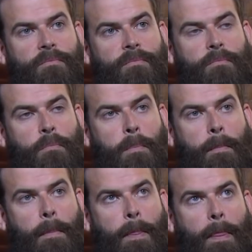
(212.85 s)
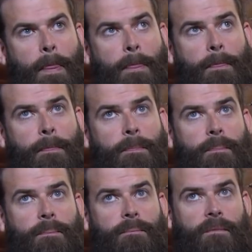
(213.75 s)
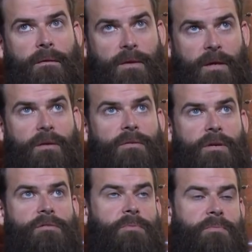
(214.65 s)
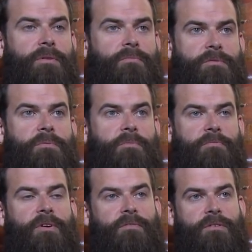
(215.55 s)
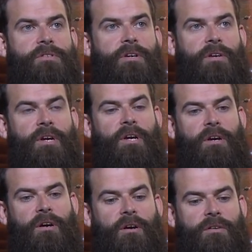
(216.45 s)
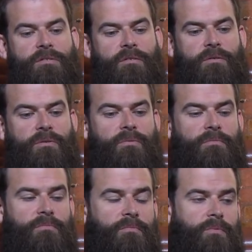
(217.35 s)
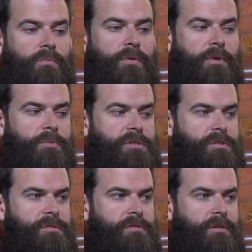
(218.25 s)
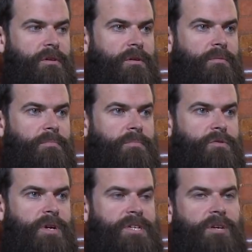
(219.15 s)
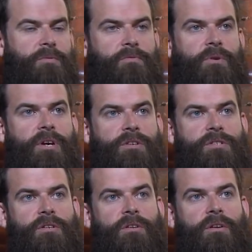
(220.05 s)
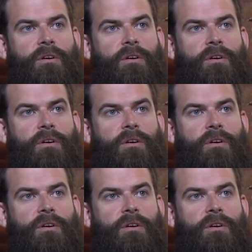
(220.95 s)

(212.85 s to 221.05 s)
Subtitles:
Was it 5 years ago, the last game? Yeah. It's been about 5 years. Yeah. So we've always tried to keep the 4A engine